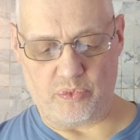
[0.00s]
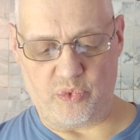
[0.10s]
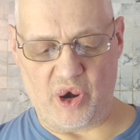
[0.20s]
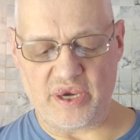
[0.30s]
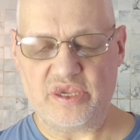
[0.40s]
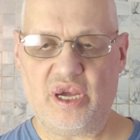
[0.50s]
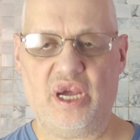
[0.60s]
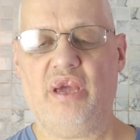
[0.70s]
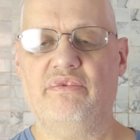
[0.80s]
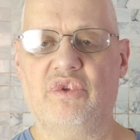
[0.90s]
right
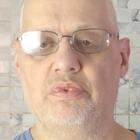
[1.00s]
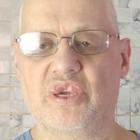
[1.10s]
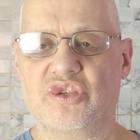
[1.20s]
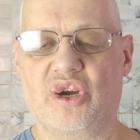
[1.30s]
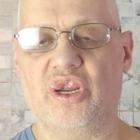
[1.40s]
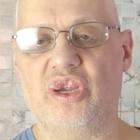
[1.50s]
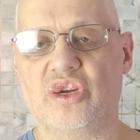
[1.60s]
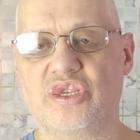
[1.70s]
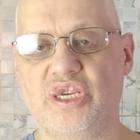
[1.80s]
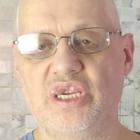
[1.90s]
time to be starting your
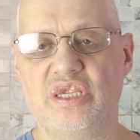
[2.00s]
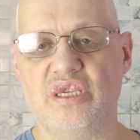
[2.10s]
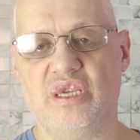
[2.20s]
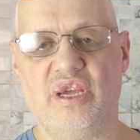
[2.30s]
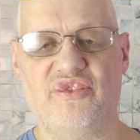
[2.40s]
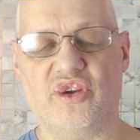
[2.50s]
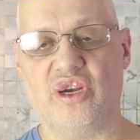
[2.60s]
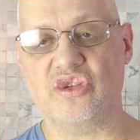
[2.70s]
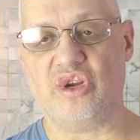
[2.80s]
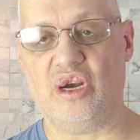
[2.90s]
seeds if you're going
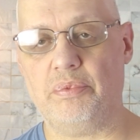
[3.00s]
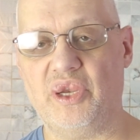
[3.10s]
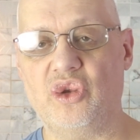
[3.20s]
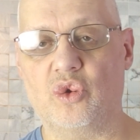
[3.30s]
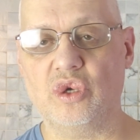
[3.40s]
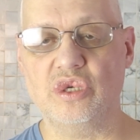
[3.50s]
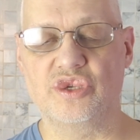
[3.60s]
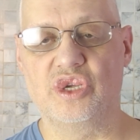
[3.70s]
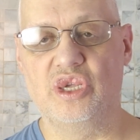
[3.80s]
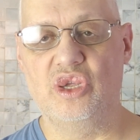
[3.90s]
to start them
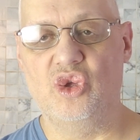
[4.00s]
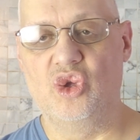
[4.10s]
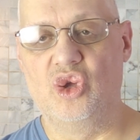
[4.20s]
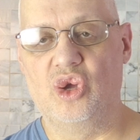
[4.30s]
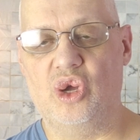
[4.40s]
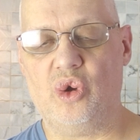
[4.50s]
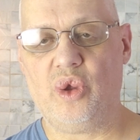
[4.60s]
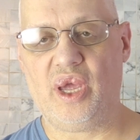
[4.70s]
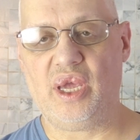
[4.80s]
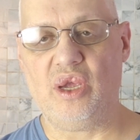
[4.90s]
indoors,
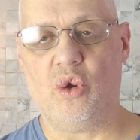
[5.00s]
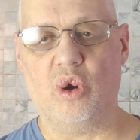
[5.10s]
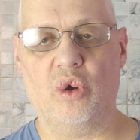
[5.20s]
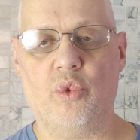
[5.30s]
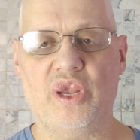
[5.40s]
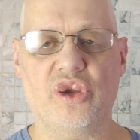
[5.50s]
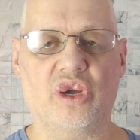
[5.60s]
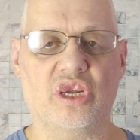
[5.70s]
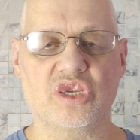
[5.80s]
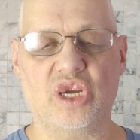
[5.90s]
okay, or when you're
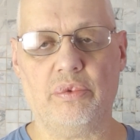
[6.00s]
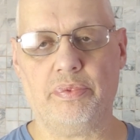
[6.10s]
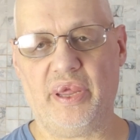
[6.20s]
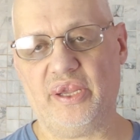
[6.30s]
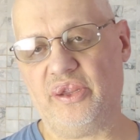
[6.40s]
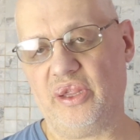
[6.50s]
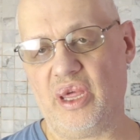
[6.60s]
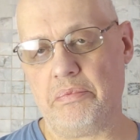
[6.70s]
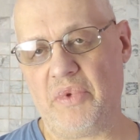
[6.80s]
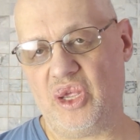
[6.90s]
going to start planting
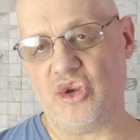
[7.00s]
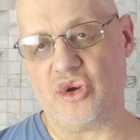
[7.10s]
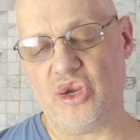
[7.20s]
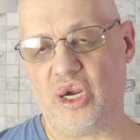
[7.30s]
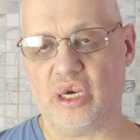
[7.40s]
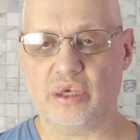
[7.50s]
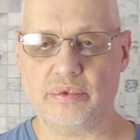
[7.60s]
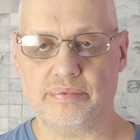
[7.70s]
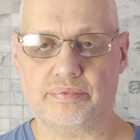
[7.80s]
them in your yard.